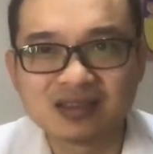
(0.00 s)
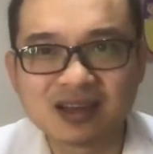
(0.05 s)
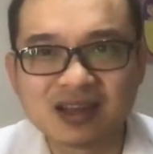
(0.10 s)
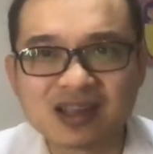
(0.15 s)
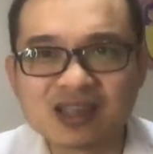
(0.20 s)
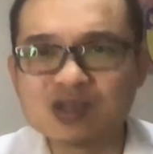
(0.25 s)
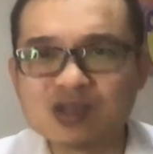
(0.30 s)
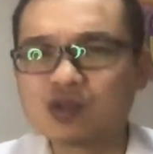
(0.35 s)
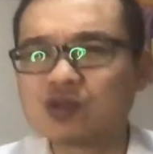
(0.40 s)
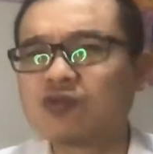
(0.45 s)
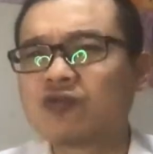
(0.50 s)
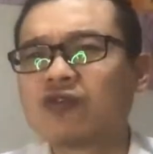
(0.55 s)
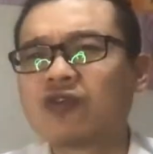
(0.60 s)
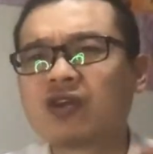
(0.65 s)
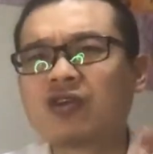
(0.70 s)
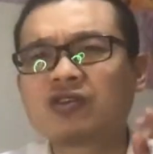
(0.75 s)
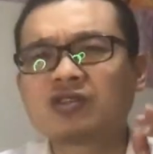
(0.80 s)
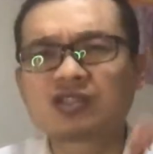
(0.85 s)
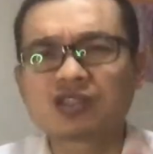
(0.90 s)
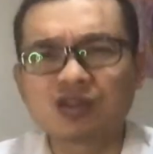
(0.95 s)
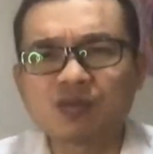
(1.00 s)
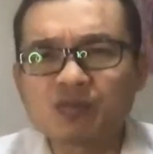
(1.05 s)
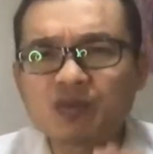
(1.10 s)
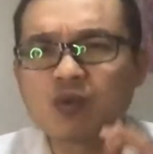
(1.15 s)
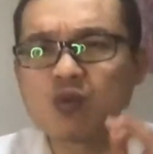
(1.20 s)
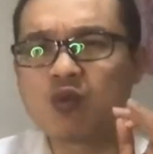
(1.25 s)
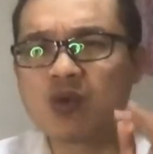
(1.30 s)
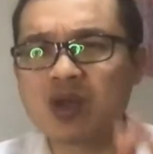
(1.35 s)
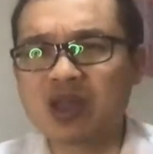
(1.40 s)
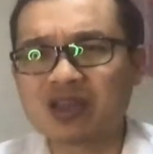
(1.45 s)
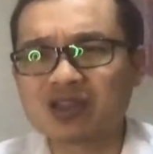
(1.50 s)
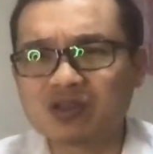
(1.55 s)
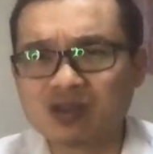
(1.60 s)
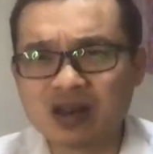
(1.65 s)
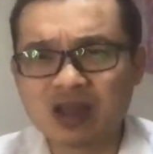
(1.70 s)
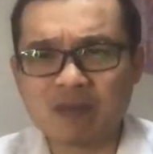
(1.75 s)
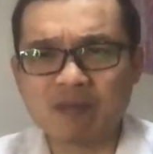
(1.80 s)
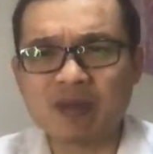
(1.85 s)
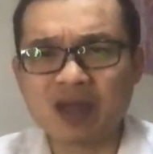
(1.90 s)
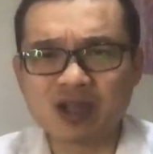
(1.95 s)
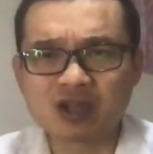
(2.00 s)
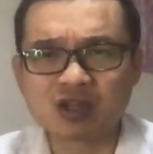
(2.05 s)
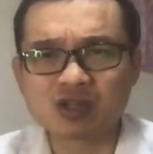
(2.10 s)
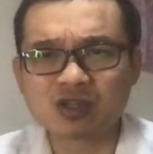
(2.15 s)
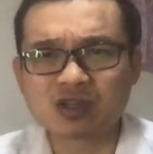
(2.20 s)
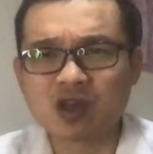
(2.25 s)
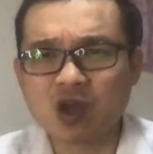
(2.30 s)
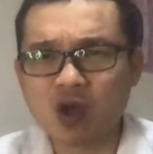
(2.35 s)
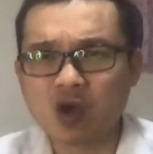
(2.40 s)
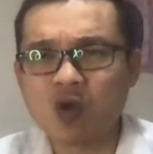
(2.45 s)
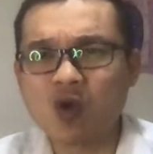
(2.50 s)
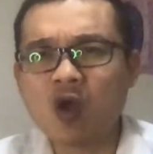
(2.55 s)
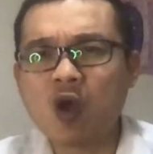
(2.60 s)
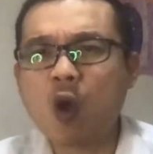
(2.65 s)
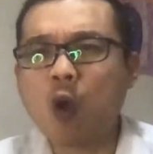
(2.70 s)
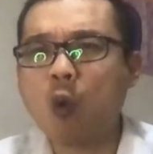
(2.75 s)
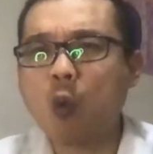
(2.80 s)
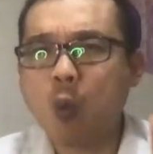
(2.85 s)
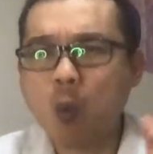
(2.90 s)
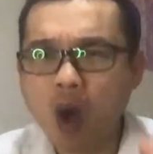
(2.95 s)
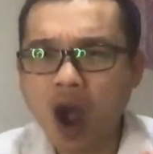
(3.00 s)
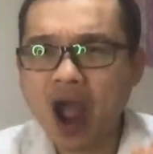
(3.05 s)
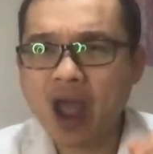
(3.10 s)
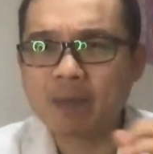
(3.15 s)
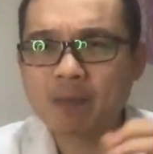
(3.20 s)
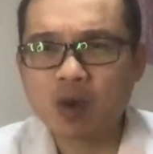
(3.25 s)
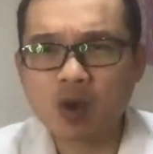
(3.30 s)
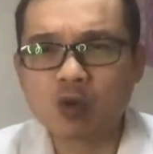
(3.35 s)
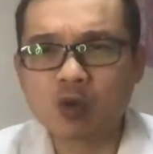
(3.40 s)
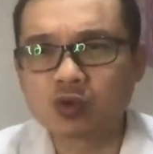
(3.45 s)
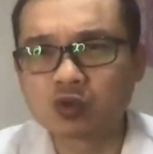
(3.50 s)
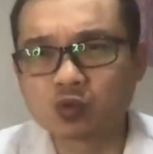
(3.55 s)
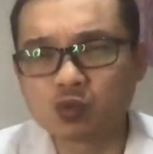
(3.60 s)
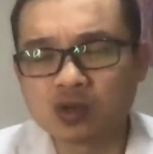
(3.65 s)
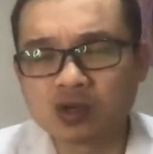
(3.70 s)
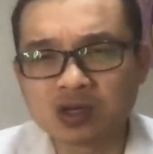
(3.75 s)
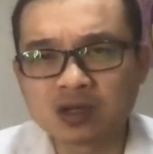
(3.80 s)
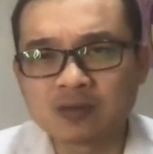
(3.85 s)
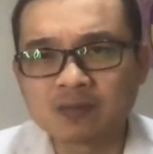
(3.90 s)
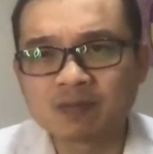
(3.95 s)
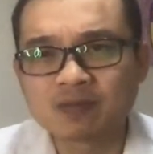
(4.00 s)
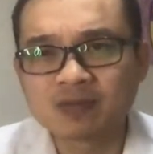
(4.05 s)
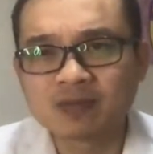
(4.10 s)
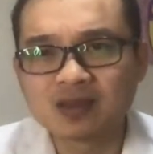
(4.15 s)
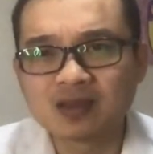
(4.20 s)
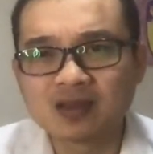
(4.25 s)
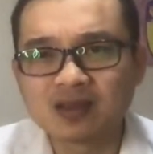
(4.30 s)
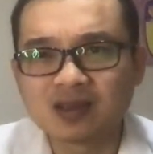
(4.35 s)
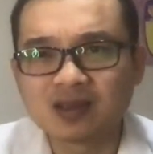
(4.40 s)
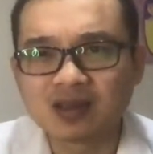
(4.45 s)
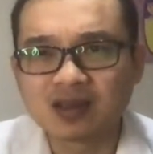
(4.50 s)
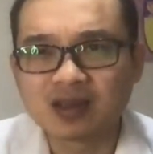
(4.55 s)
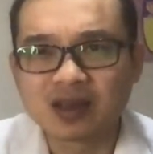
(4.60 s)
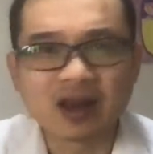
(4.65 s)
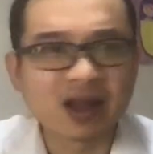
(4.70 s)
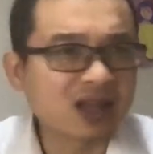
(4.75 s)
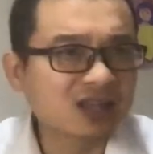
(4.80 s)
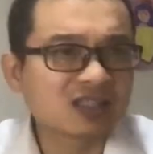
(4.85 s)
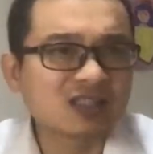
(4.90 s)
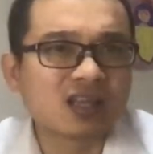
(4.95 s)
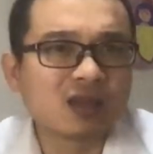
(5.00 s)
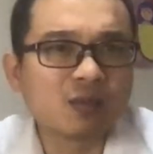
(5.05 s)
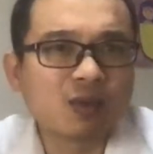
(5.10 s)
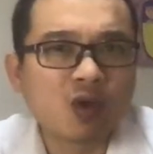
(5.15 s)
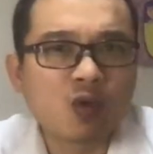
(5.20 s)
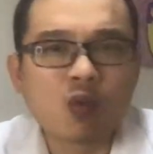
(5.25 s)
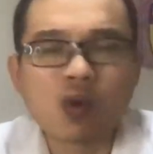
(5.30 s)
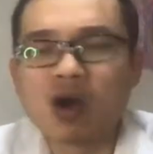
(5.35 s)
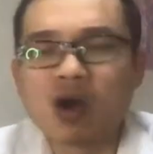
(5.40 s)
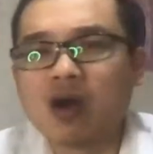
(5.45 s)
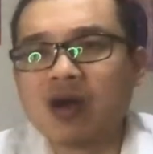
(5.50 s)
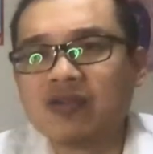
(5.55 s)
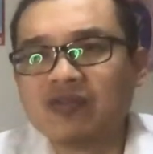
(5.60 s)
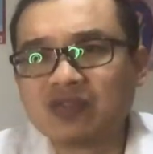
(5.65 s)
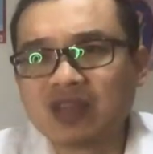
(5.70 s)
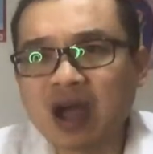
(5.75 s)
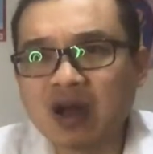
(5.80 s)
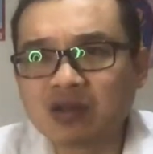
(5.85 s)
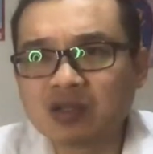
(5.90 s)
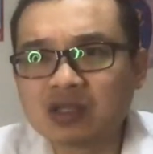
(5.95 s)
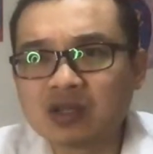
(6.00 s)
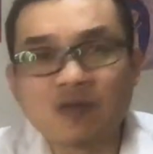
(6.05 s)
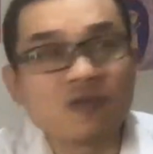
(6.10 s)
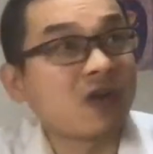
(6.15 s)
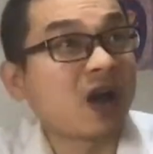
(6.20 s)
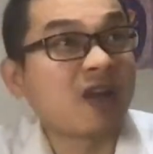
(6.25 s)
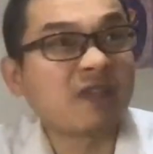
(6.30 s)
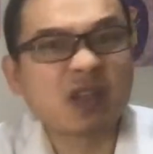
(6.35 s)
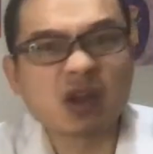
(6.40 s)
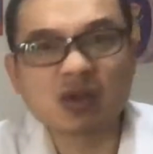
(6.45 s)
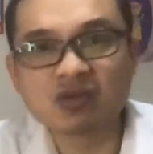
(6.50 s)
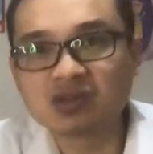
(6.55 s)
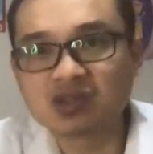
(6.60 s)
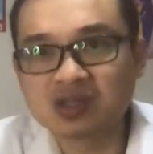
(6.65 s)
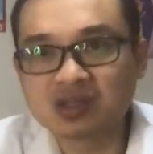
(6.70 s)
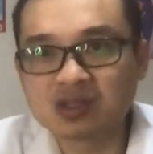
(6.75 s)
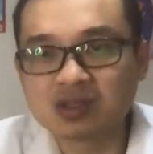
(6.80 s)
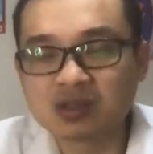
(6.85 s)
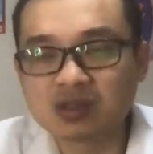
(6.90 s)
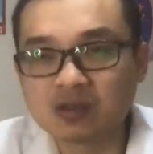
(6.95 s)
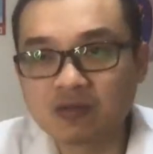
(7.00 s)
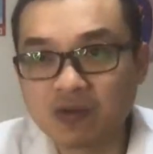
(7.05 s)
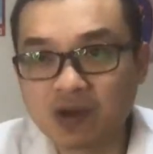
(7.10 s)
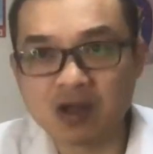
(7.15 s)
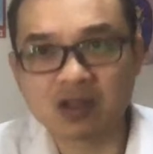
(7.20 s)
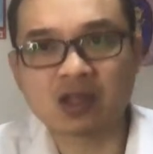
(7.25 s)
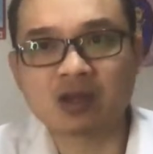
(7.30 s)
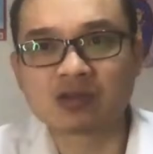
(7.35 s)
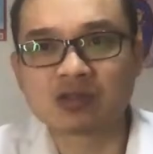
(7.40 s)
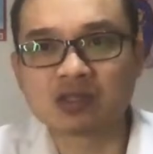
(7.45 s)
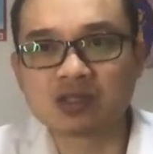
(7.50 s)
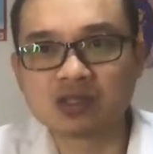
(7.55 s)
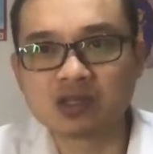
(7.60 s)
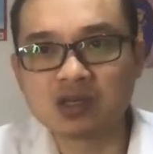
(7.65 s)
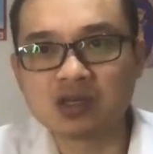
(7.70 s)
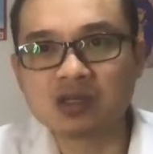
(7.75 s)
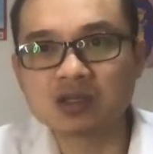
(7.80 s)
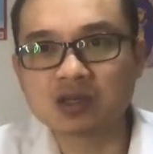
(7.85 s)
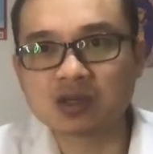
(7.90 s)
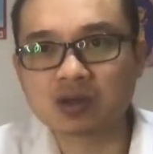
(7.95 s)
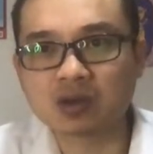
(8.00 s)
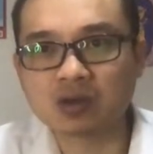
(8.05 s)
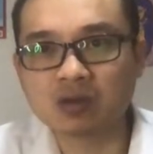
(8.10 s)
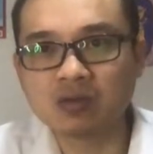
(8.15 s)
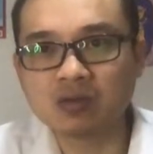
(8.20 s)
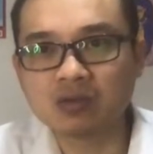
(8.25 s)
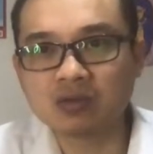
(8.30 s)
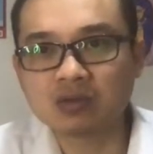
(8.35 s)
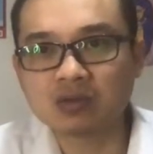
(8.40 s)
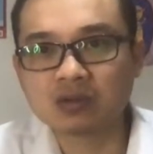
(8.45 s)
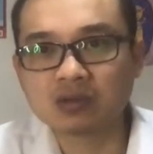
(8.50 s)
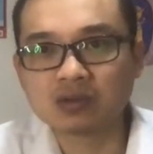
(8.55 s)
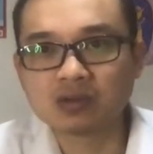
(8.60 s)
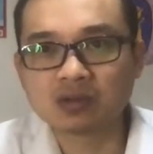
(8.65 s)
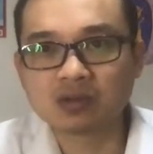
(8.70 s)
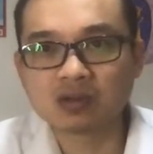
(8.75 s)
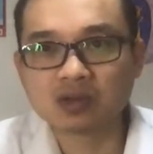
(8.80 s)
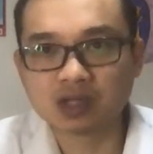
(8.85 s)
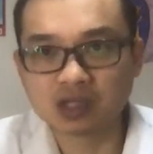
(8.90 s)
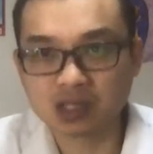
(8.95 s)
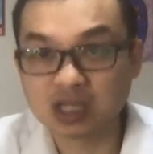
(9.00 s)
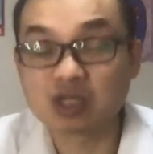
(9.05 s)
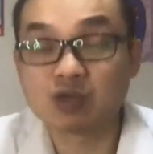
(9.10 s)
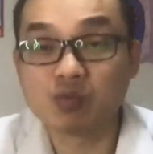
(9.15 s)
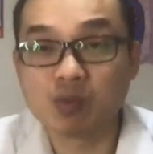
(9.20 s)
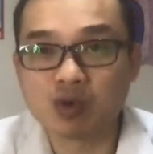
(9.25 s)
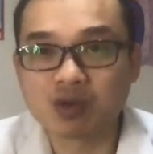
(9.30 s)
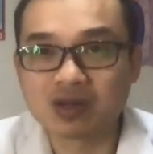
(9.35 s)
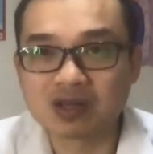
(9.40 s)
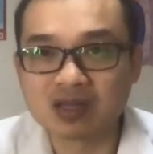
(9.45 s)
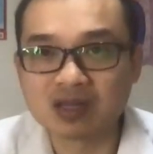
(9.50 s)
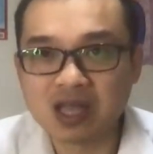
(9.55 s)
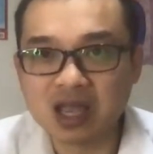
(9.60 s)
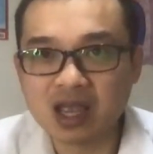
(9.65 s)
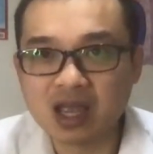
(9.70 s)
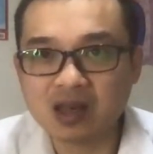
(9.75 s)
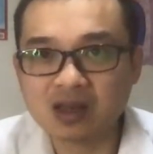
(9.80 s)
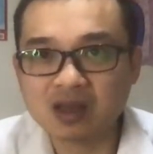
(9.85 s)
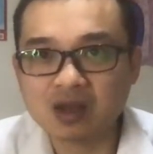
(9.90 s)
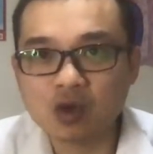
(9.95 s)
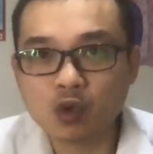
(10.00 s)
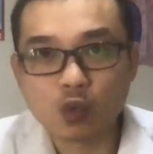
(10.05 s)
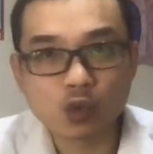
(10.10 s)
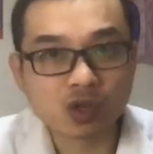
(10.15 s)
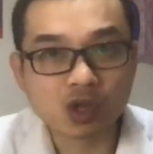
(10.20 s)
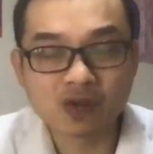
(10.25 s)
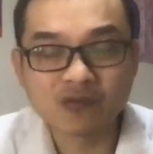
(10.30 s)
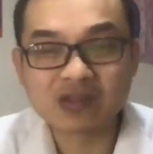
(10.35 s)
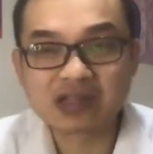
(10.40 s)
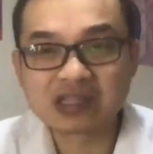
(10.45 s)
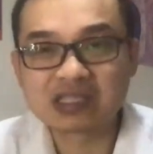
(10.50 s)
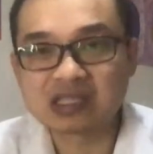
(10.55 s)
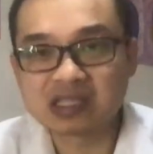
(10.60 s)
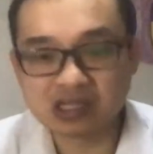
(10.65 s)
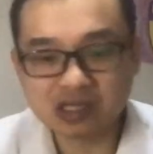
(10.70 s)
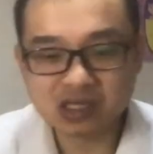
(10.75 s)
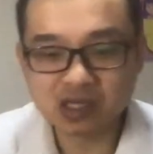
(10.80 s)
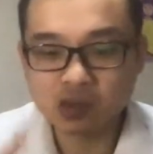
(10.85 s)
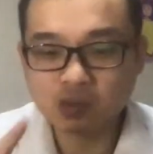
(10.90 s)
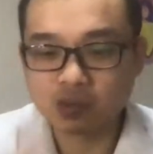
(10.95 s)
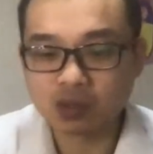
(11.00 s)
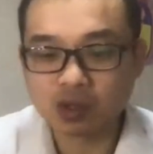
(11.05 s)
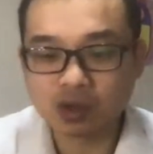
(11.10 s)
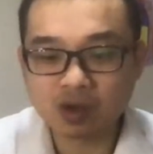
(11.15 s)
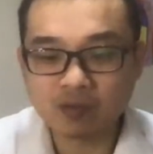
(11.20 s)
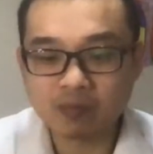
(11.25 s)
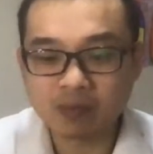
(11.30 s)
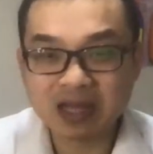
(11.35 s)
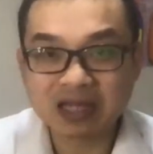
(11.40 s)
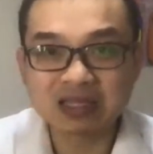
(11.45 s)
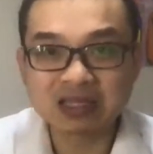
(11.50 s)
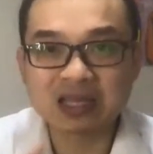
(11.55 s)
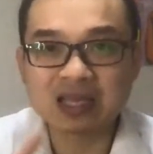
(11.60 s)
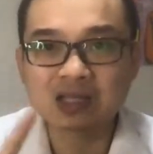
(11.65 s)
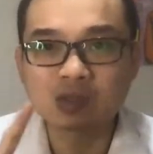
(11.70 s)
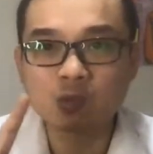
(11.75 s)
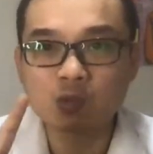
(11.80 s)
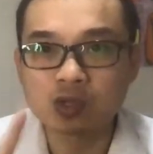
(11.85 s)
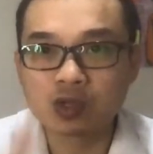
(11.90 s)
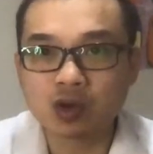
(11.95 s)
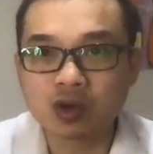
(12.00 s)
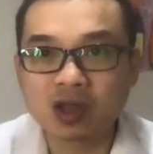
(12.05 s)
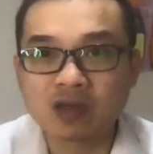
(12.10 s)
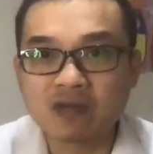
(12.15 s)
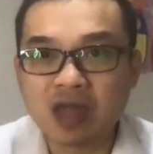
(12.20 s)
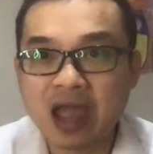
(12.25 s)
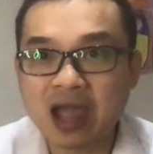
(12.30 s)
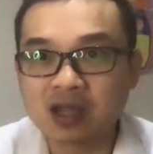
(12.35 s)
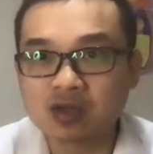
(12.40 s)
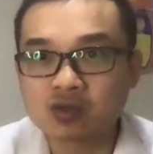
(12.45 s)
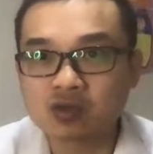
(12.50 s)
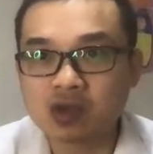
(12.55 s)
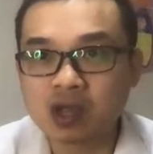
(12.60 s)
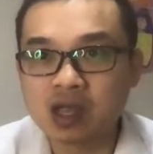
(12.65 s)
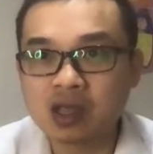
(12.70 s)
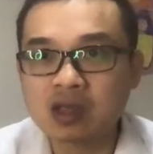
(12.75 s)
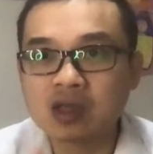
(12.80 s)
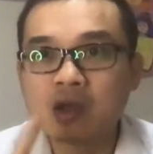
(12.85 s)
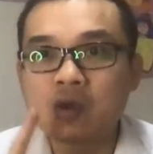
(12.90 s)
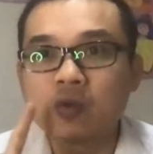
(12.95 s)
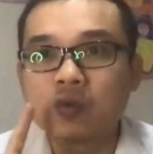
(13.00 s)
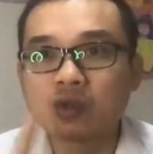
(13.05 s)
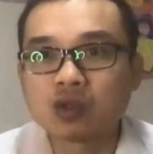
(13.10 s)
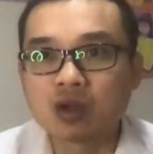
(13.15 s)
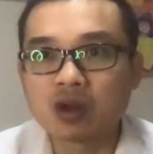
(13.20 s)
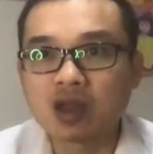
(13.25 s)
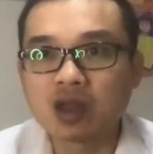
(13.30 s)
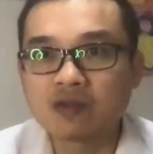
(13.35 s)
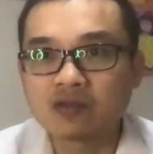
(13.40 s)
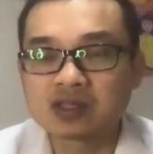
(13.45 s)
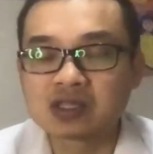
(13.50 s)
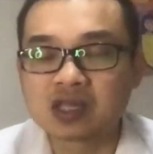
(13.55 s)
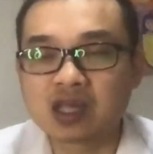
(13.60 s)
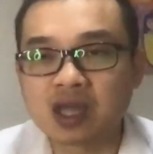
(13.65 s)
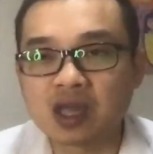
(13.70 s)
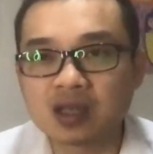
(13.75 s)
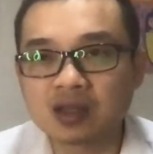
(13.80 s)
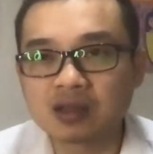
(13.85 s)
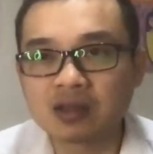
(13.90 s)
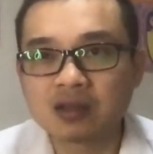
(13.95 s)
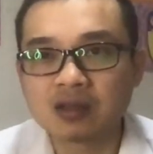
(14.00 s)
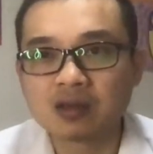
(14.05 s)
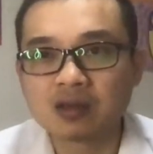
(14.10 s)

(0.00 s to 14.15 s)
I use very simple way to let patient know why pose work. And ask them, well, in 5,000 years ago, it's actually more than that. We don't have CT, we don't have blood test, we don't have X-ray, we don't have scan.